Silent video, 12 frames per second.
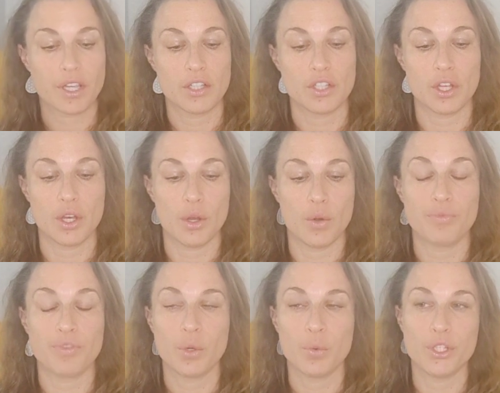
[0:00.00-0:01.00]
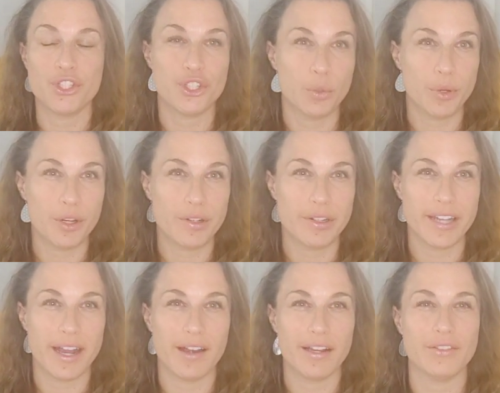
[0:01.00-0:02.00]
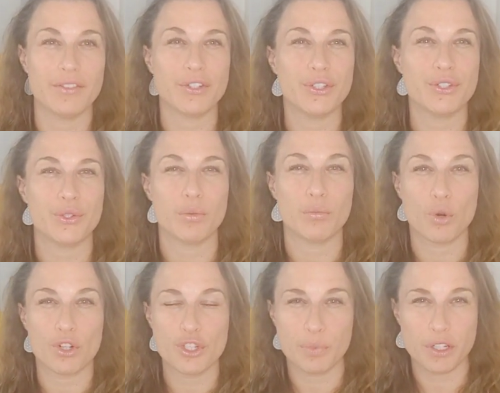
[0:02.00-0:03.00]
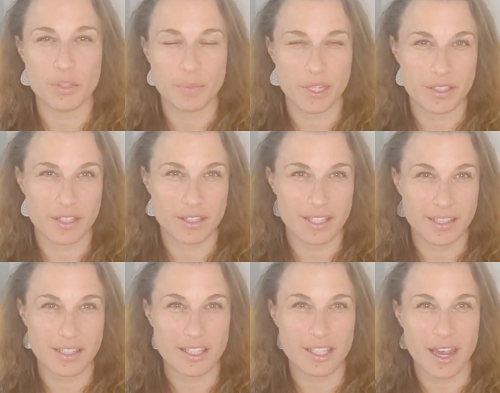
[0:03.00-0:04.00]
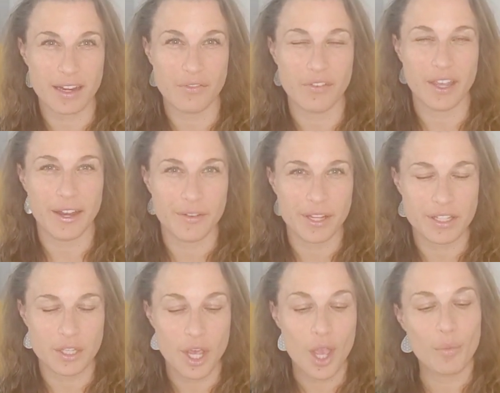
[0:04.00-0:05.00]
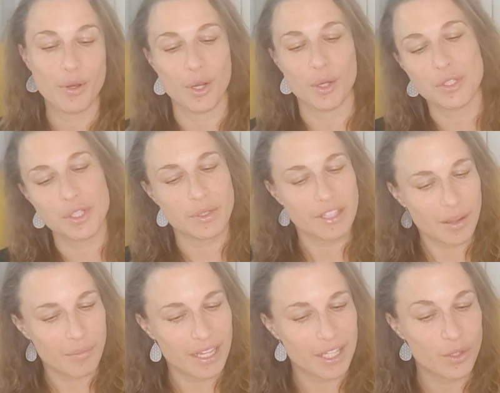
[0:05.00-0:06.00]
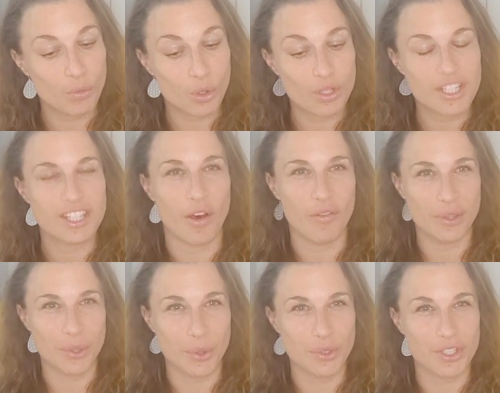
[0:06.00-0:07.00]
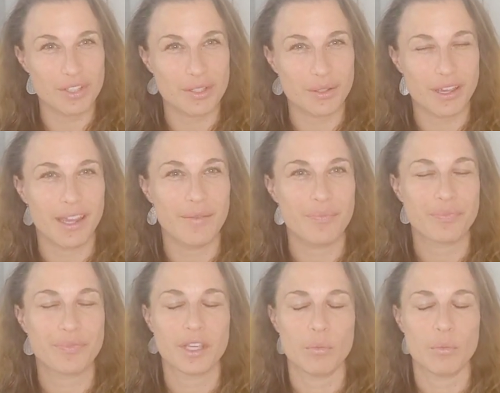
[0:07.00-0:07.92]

so with Jupiter there, either you're doing more sports because it's in the sign of Aries, but also it can make you more self-indulgent, okay?